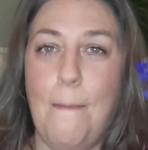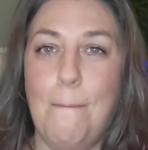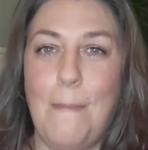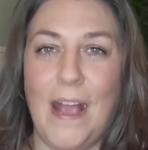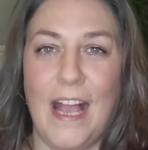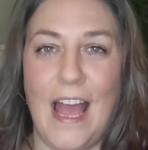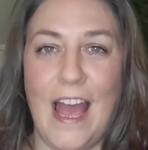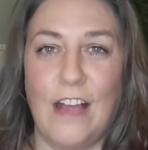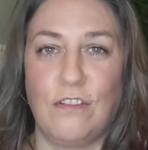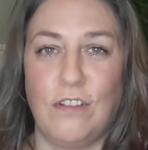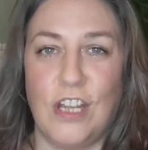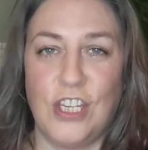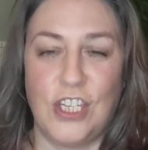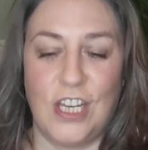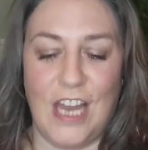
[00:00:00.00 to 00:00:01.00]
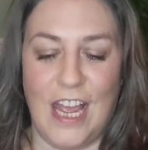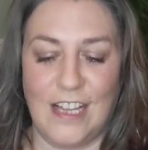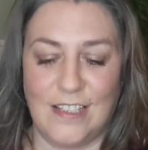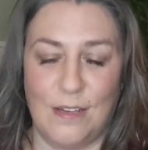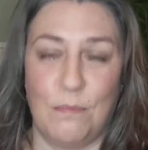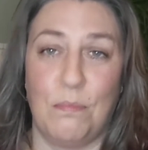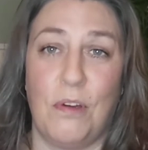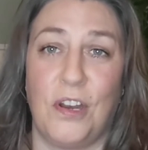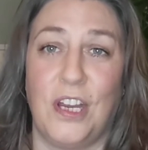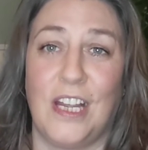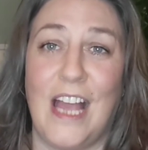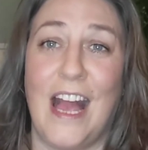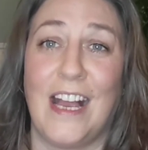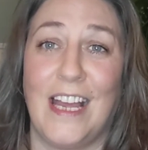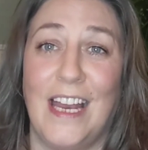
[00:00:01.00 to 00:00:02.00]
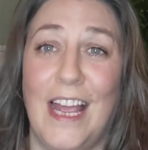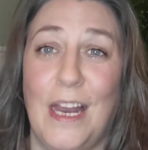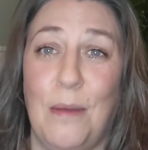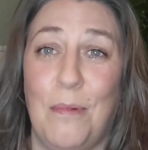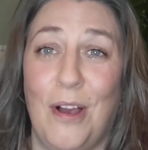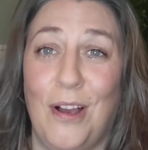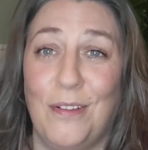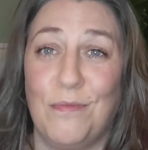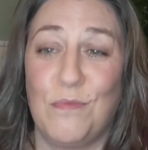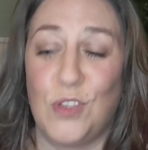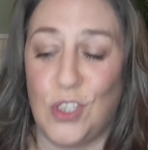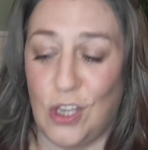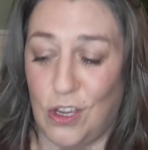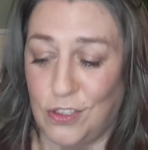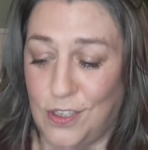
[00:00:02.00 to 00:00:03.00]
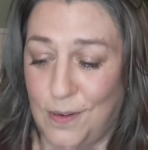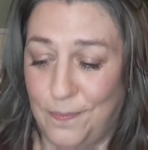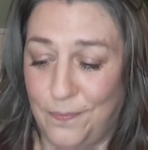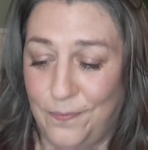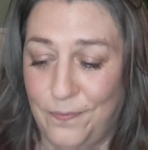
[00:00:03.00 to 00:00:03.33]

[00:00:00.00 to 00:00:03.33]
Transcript: Mega hydration, excellent product, can't get it anymore, soz.